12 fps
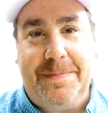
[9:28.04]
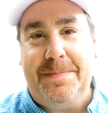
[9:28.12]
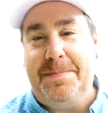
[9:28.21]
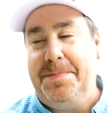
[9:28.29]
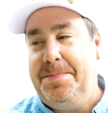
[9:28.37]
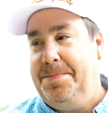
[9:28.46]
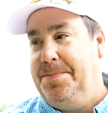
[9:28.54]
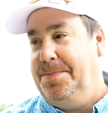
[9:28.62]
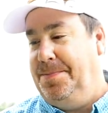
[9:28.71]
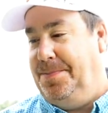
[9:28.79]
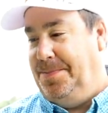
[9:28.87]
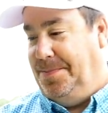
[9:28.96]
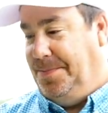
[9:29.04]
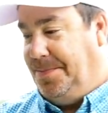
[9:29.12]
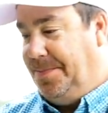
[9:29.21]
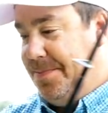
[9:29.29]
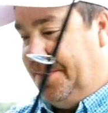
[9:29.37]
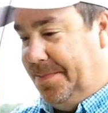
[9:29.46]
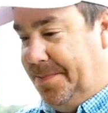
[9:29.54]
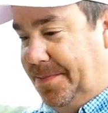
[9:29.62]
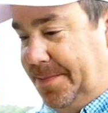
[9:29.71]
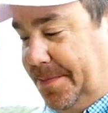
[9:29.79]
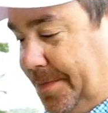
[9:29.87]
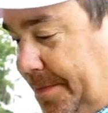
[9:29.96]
(no one is talking)